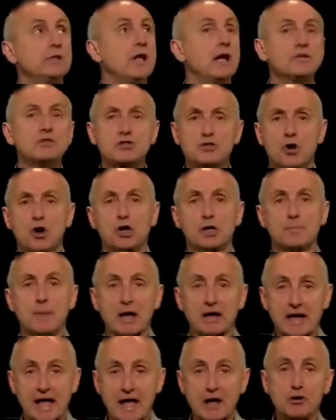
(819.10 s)
We'd like to talk
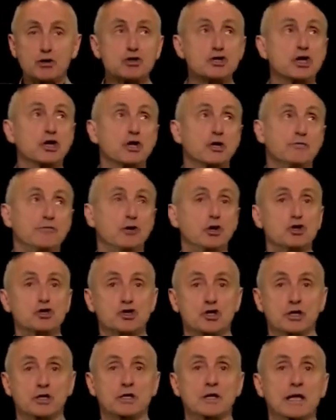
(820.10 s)
about energy
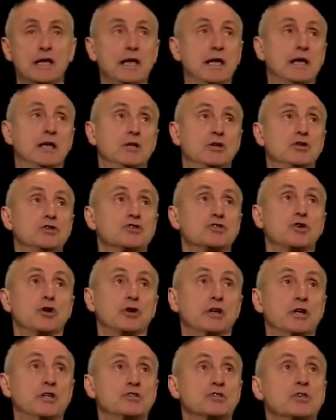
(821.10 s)
conversion in
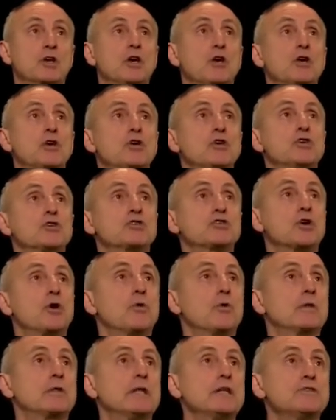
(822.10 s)
circuits.
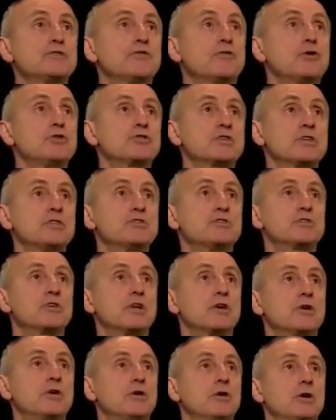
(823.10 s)
So let's first
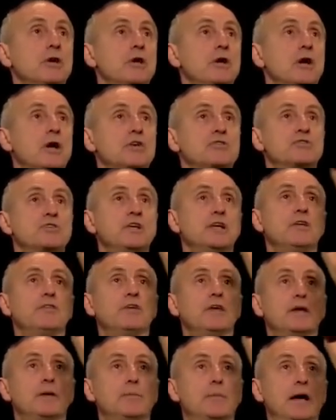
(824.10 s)
consider a
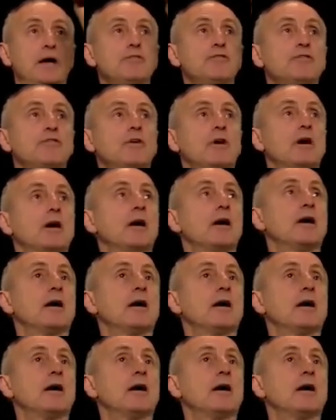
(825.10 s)
seed of EMF.